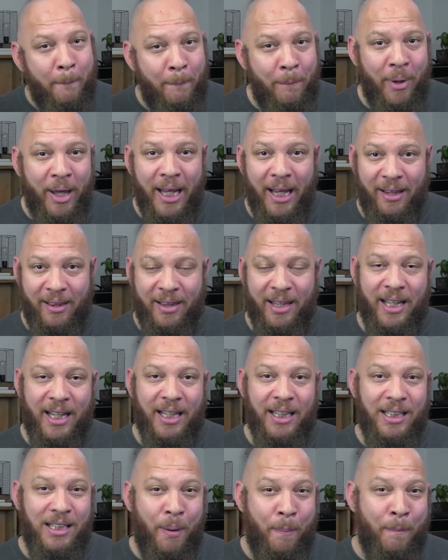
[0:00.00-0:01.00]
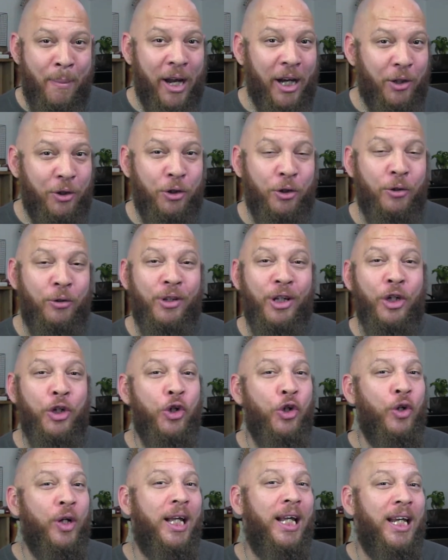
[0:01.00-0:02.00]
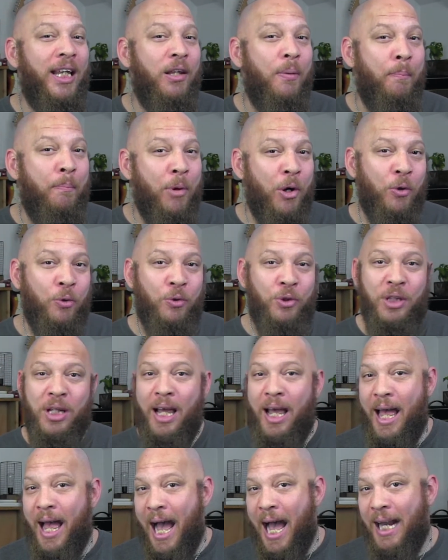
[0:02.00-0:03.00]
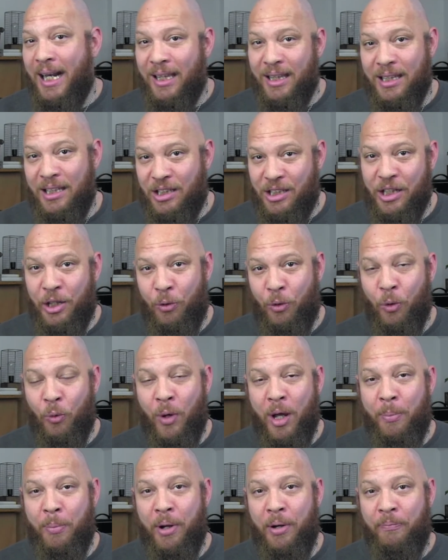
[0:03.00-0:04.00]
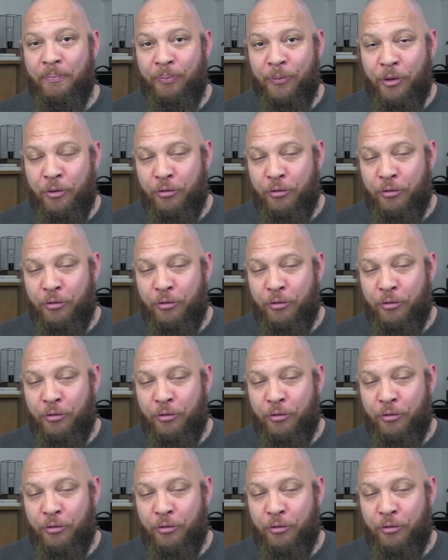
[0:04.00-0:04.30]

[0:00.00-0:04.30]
big thing to make sure that you're getting the most out of this secret weapon